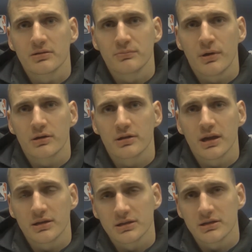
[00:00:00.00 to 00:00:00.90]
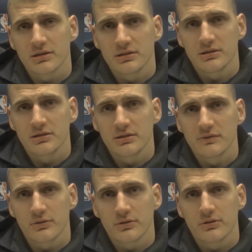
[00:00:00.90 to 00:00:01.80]
smart, I think, in the
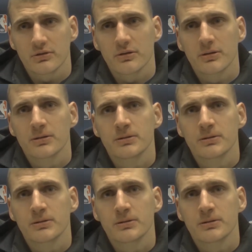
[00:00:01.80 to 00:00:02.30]
fourth quarter.